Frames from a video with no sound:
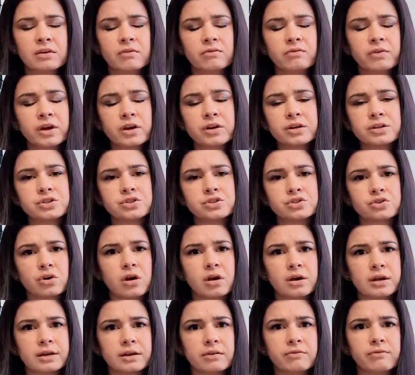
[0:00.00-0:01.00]
very
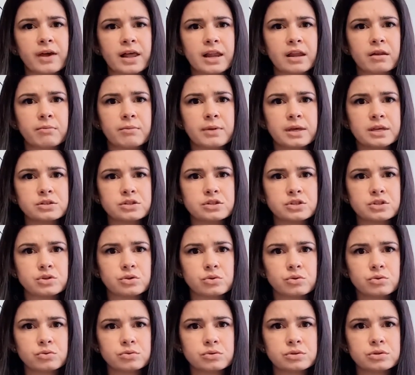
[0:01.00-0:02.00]
strong in development
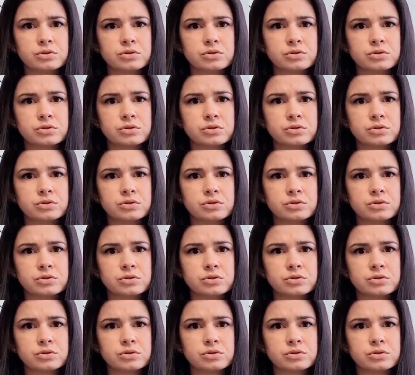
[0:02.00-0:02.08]
to